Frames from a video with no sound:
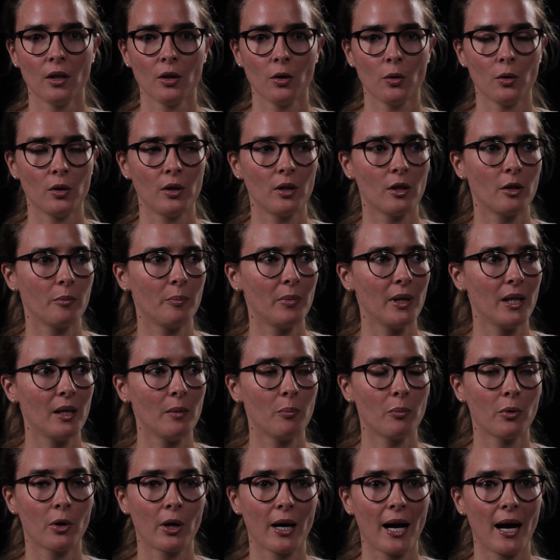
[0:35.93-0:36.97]
Could there be
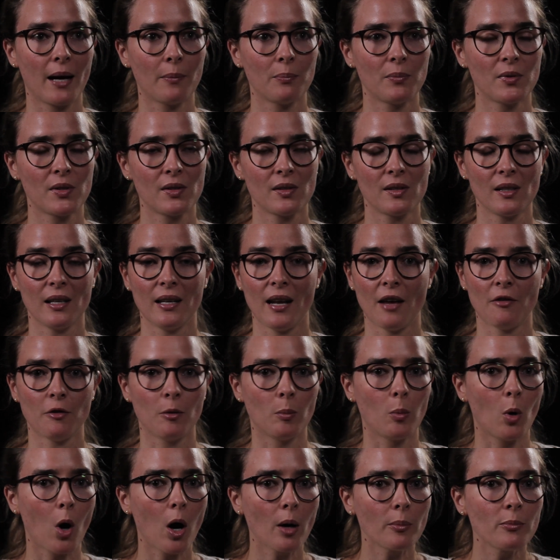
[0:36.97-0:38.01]
perhaps
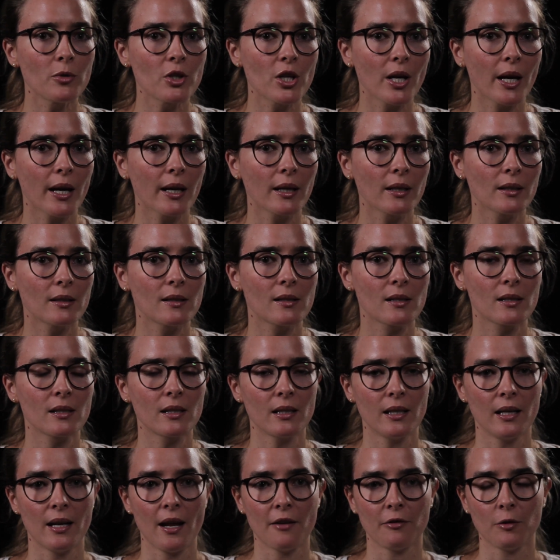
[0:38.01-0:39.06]
ineffable objects,
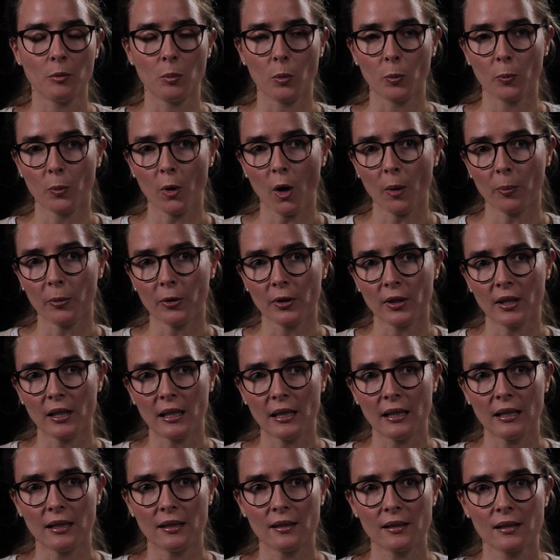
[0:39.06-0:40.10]
ineffable
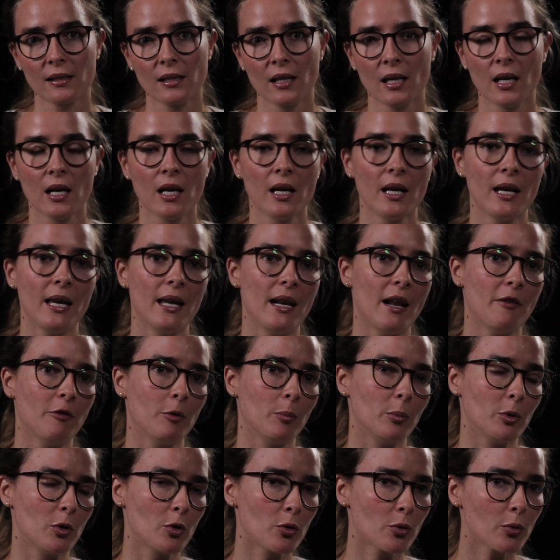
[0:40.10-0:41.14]
properties,
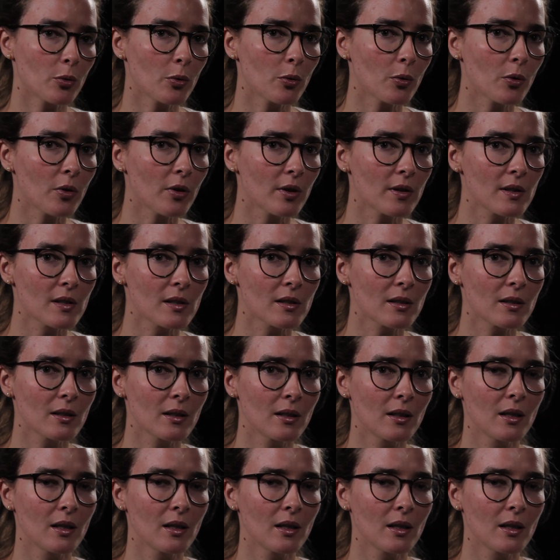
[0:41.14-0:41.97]
ineffable truths?